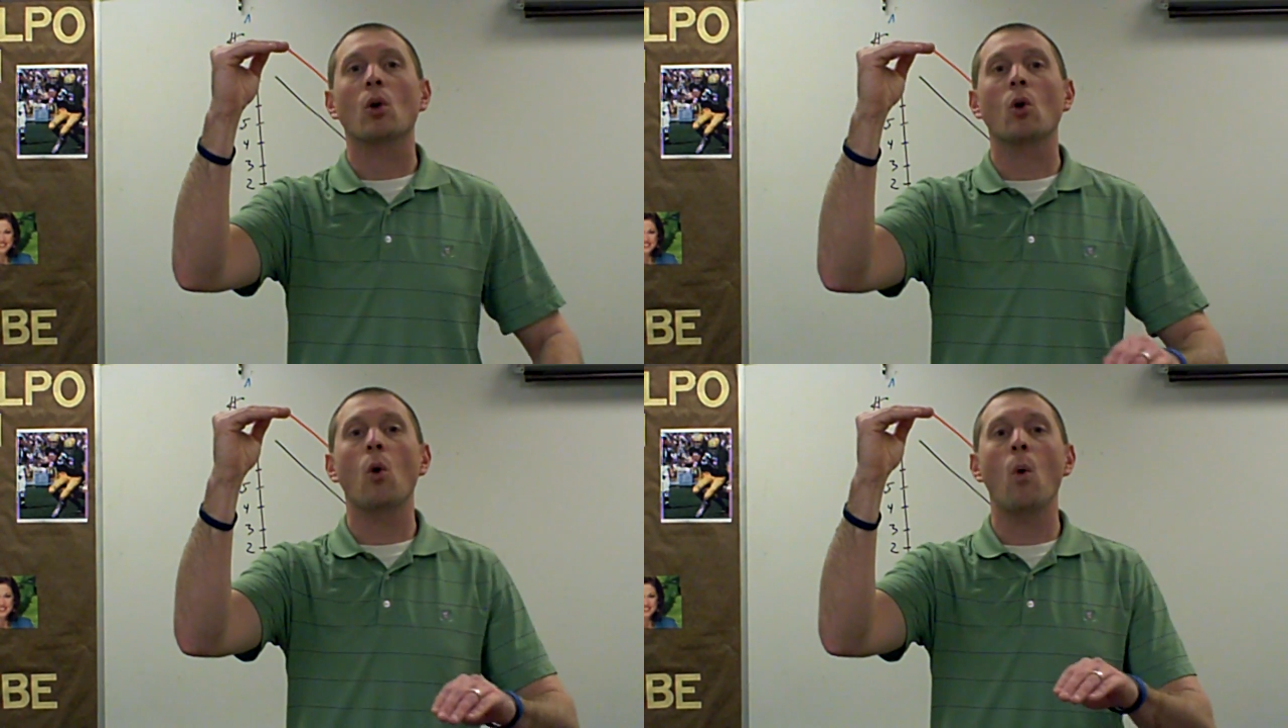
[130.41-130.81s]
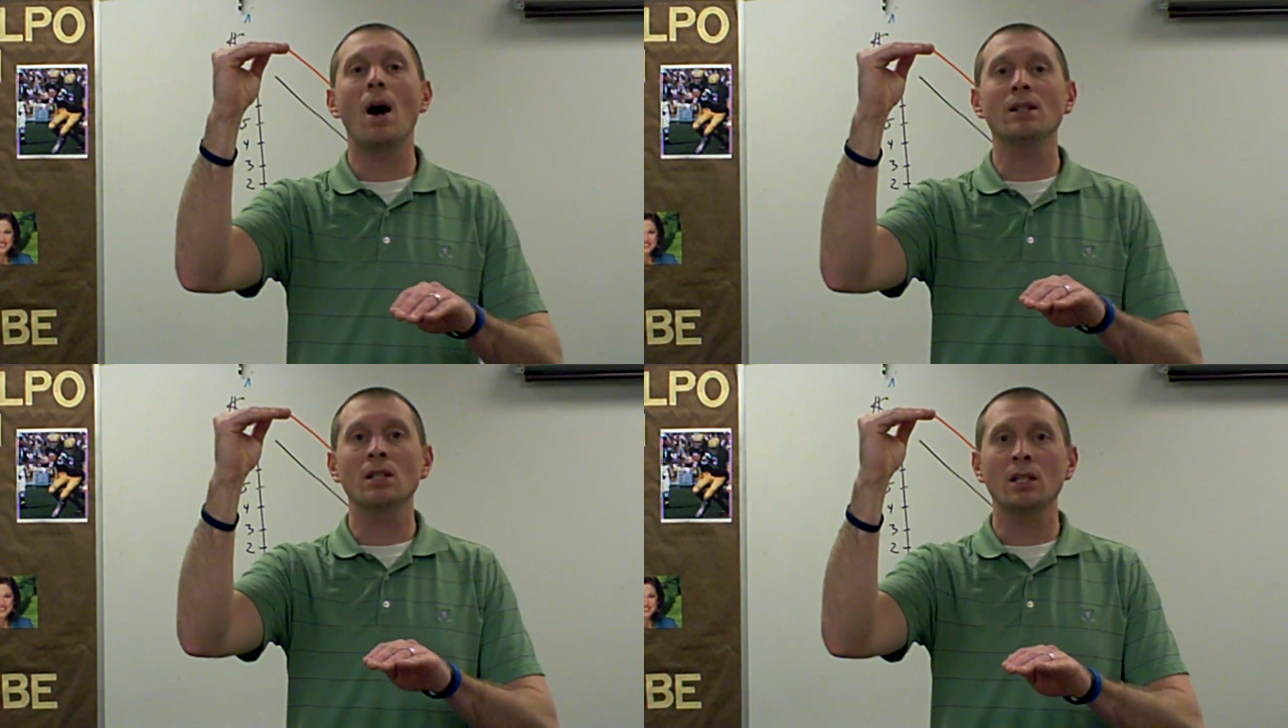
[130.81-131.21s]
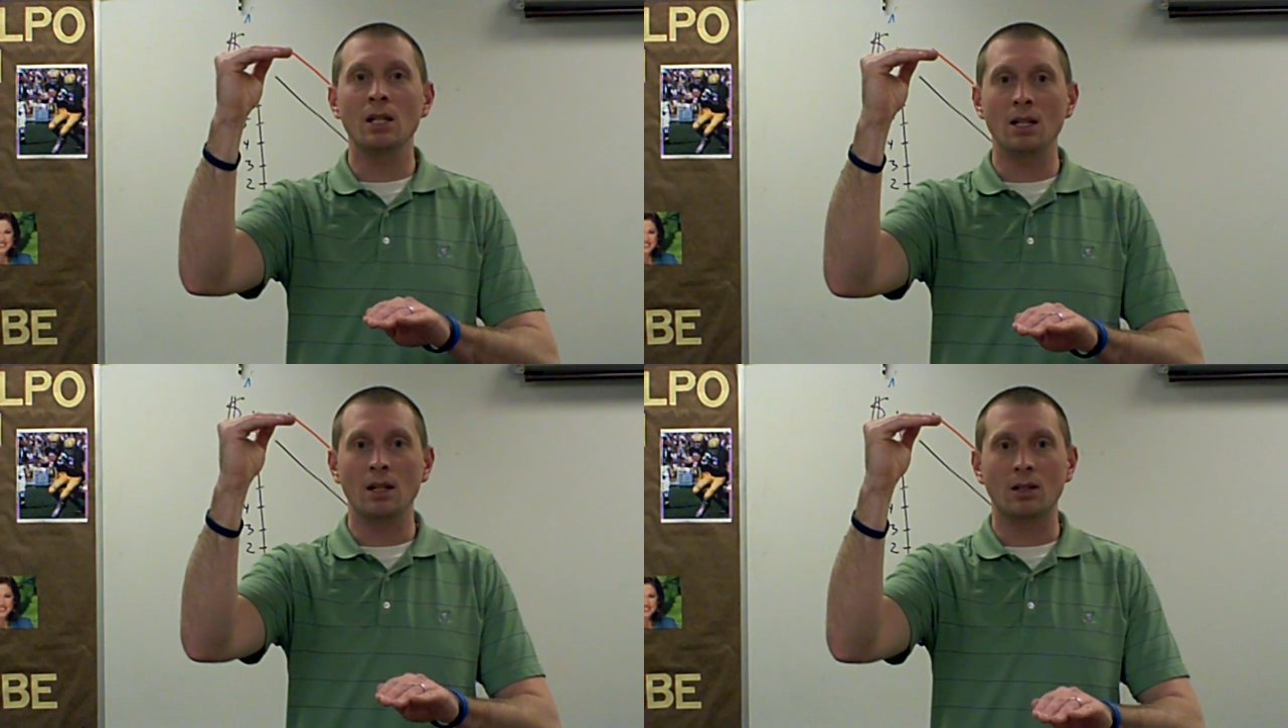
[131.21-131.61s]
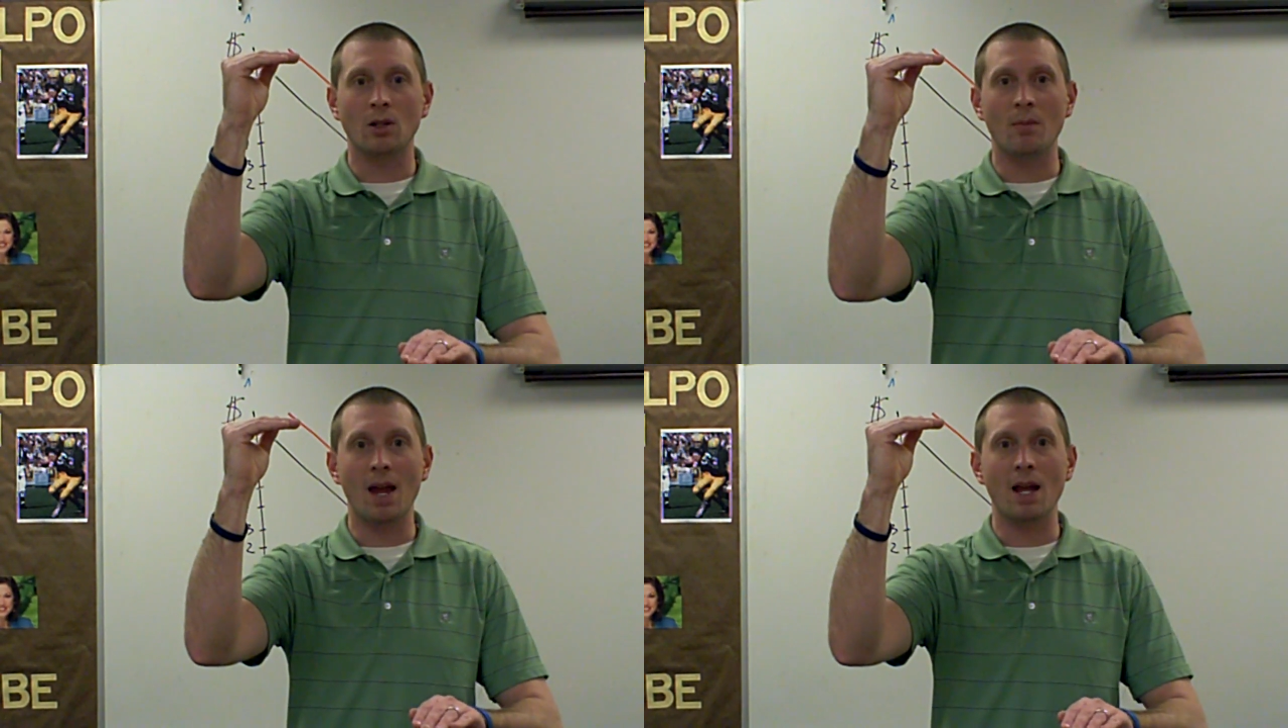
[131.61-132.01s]
quantity
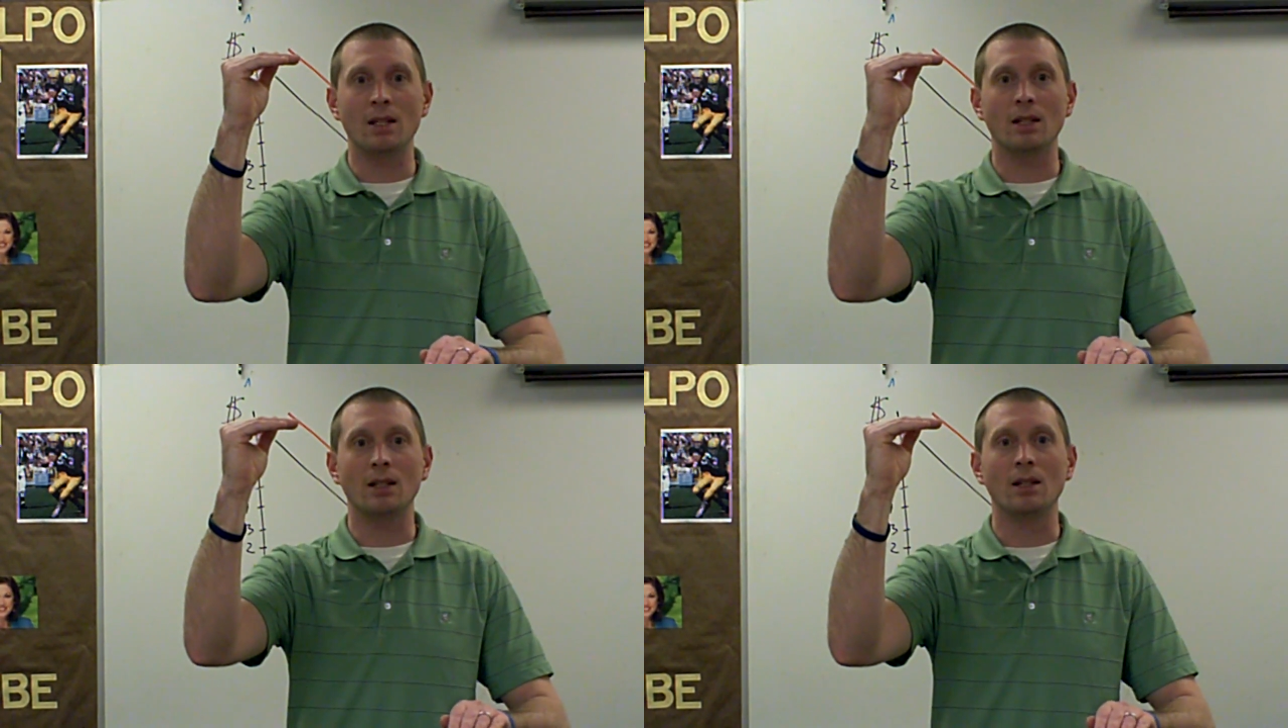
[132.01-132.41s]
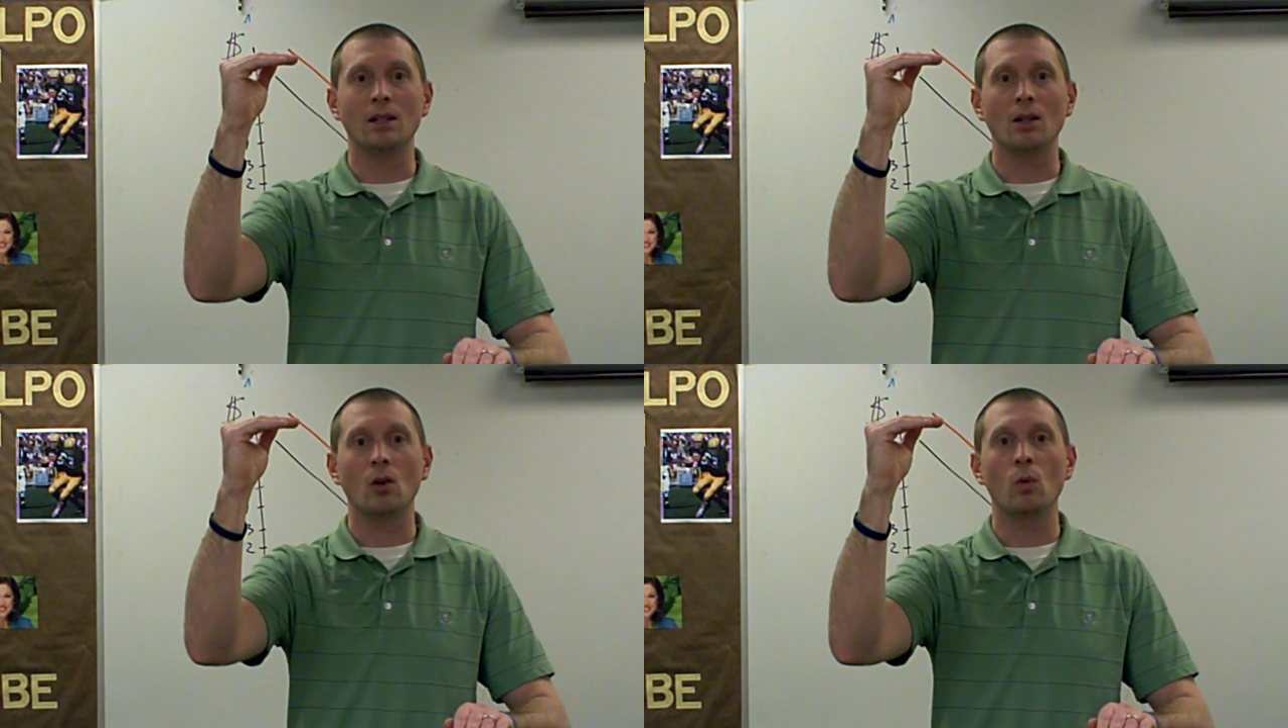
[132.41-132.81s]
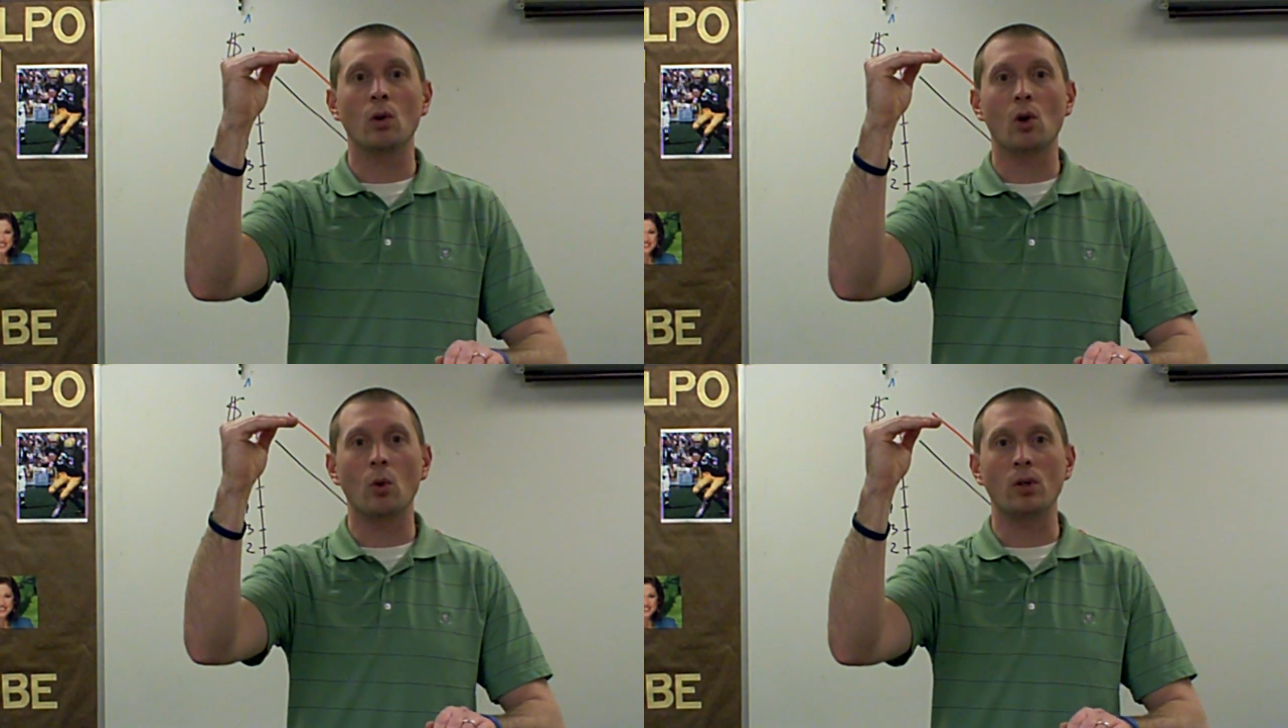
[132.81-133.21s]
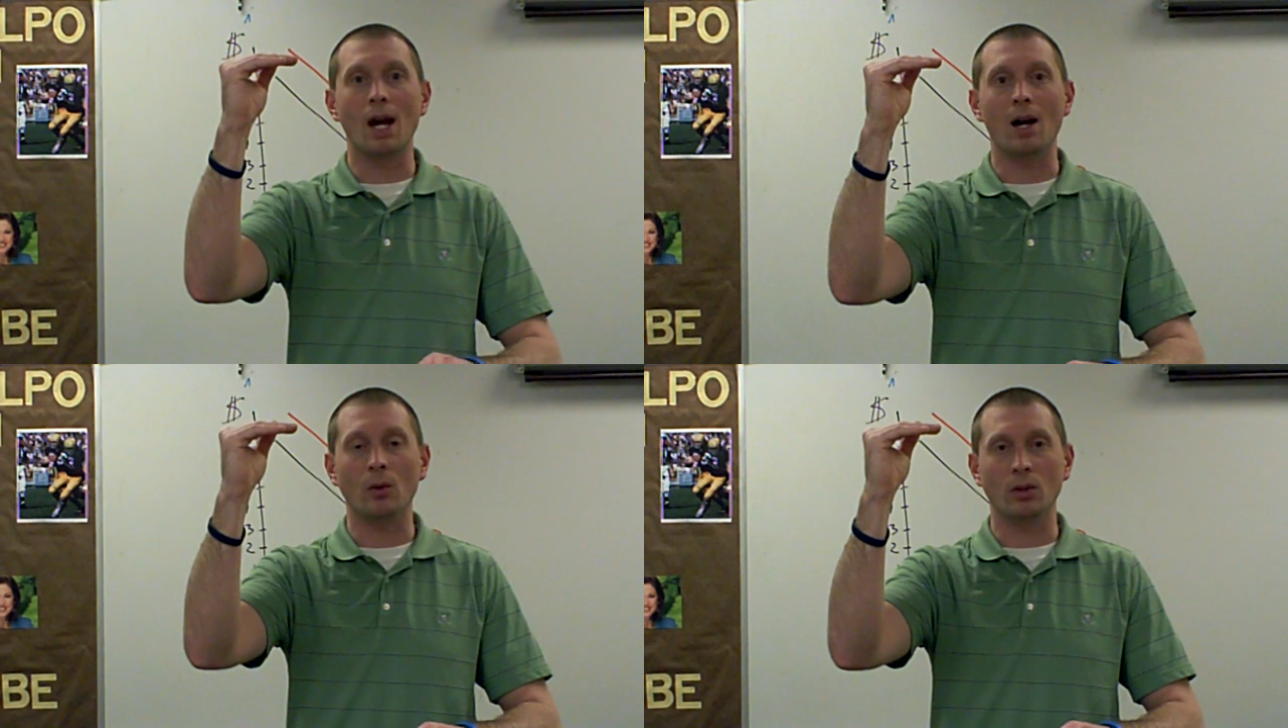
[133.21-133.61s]
demanded will go
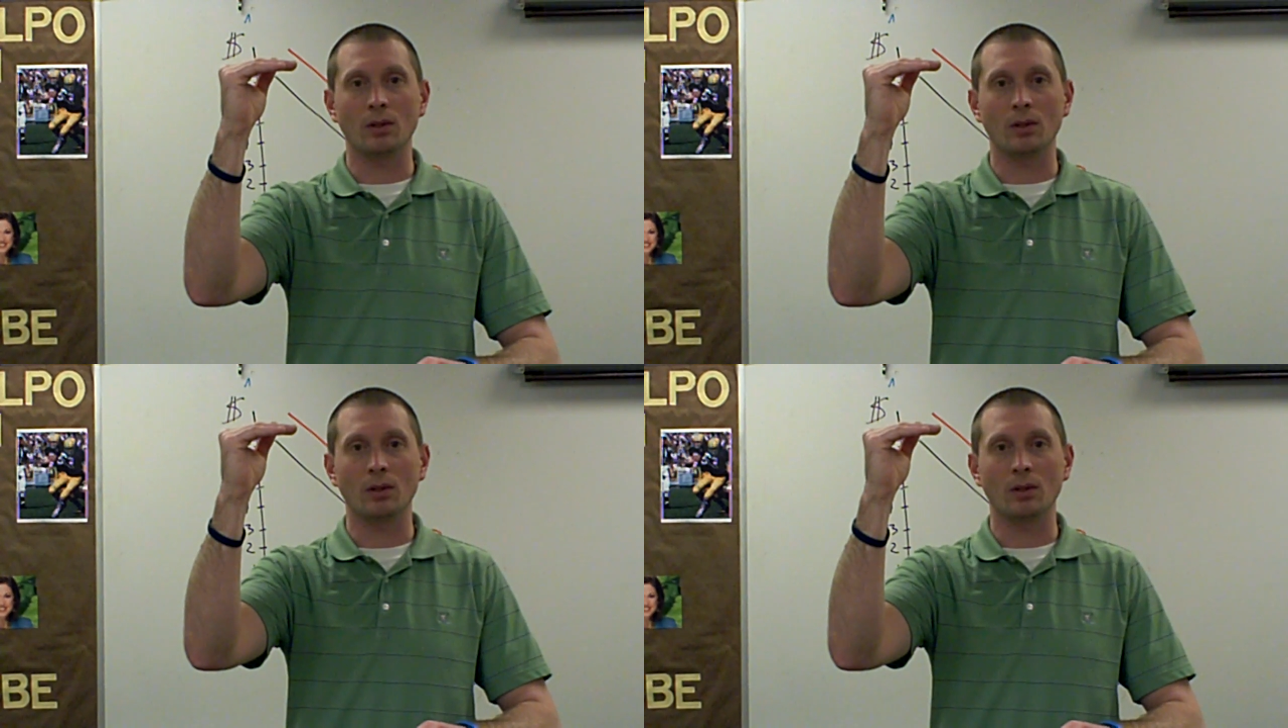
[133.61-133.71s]
down.